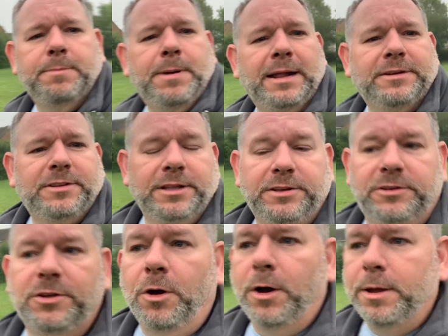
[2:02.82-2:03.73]
back to this
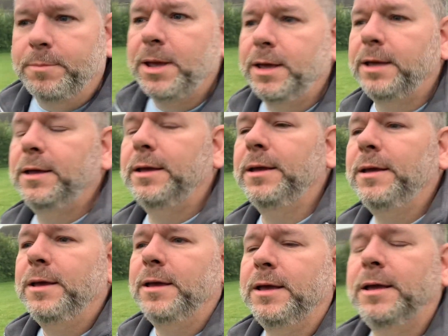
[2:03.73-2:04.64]
time
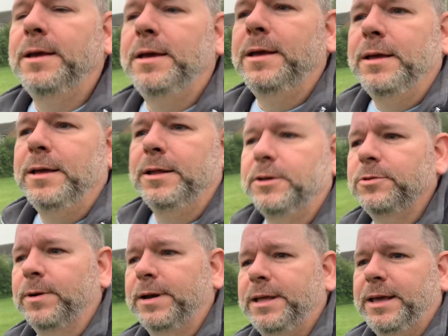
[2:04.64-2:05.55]
in
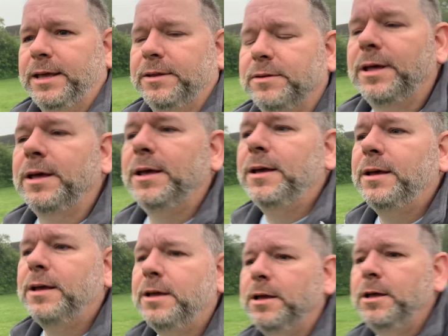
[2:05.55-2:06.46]
20 years.
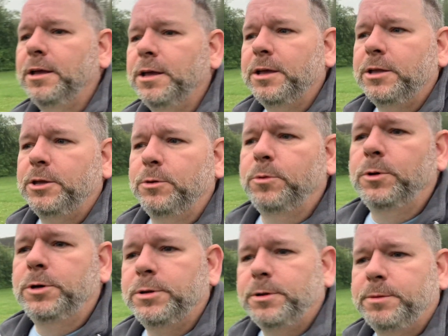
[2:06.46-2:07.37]
You
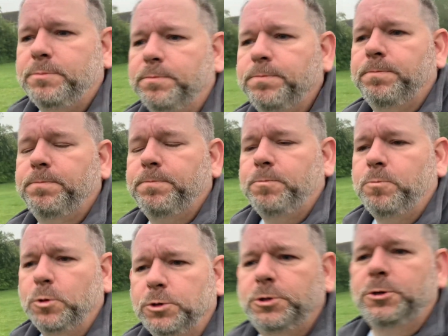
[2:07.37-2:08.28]
would,
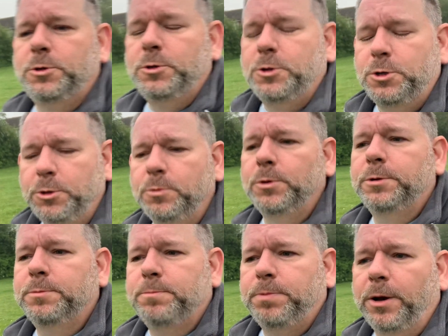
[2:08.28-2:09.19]
would, you would
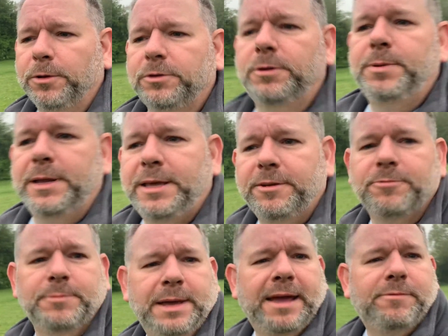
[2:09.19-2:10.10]
possibly give
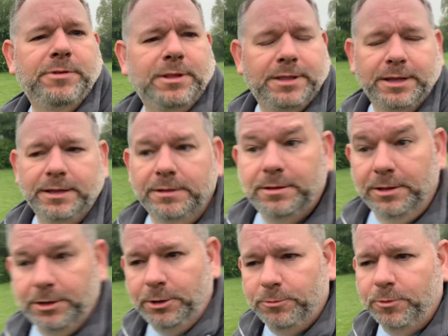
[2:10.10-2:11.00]
me everything
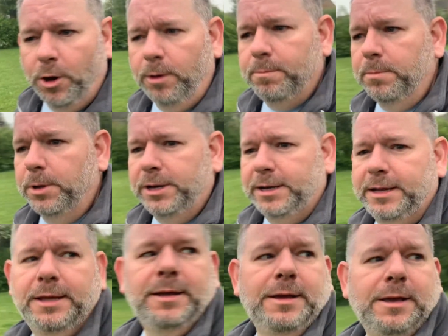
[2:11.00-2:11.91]
that you've got, money,
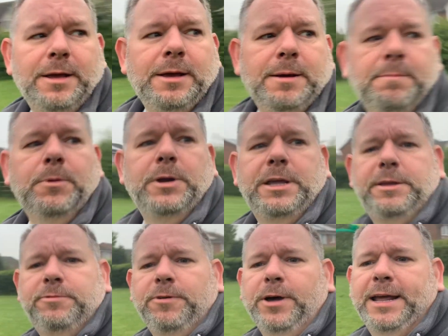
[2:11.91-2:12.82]
money
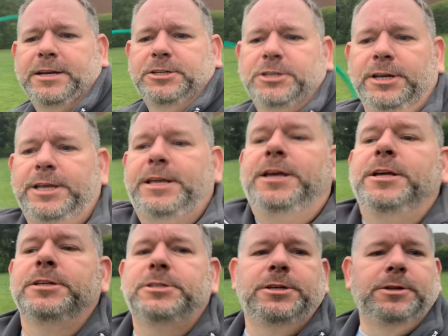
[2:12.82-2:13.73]
financially
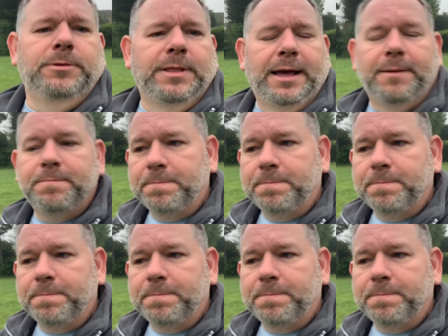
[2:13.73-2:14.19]
to do that.